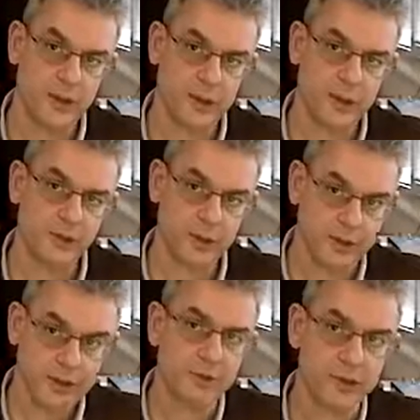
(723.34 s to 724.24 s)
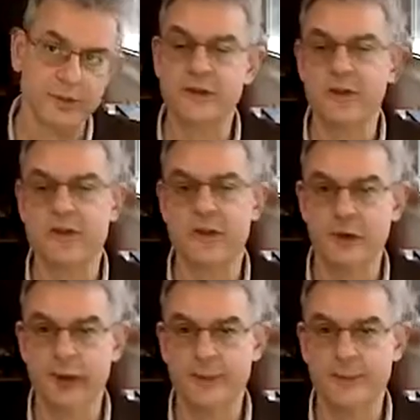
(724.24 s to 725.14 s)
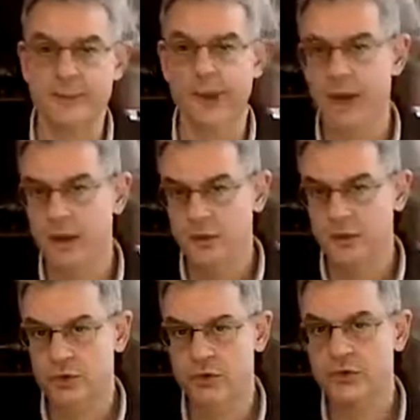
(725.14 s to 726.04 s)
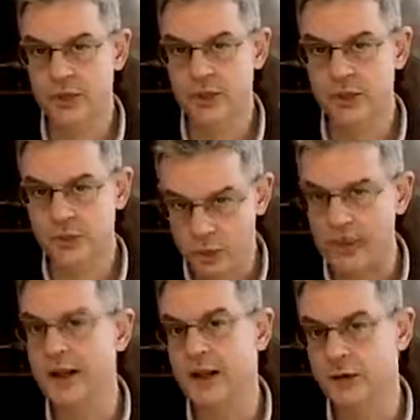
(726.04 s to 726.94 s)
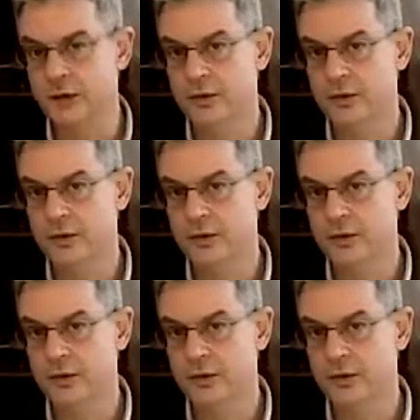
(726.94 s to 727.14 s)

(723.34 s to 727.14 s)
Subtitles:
the participants in the seminar to the unique